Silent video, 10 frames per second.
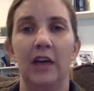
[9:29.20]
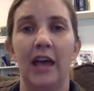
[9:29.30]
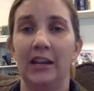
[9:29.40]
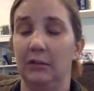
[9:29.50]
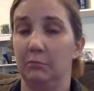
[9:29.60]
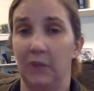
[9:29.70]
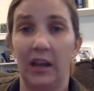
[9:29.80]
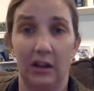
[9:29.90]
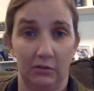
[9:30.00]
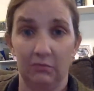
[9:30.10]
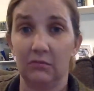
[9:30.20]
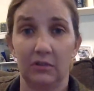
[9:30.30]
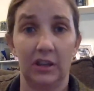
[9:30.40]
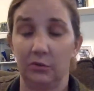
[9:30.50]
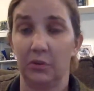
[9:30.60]
and it
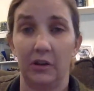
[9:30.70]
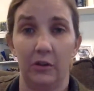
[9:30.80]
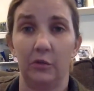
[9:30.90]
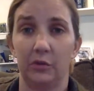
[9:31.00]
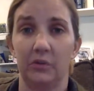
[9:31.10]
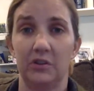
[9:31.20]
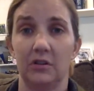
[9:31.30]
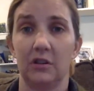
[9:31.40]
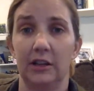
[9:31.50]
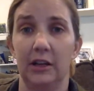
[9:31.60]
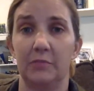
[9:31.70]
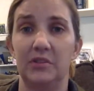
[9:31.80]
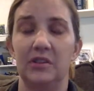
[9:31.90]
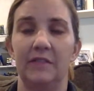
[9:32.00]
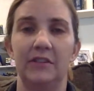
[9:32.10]
gets rid of those original
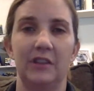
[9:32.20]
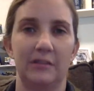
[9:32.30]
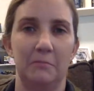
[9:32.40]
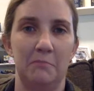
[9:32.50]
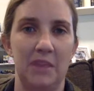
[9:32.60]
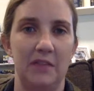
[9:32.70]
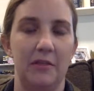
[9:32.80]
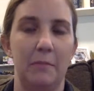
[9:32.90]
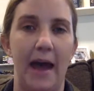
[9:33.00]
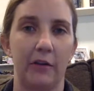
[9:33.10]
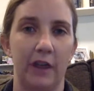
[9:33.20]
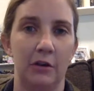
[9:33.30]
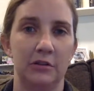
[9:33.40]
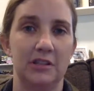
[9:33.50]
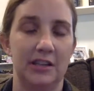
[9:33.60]
cleanups, if it doesn't meet the
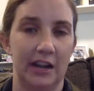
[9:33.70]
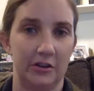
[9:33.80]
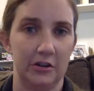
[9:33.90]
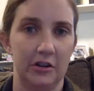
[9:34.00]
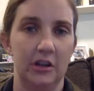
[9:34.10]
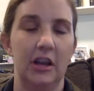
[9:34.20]
background standard.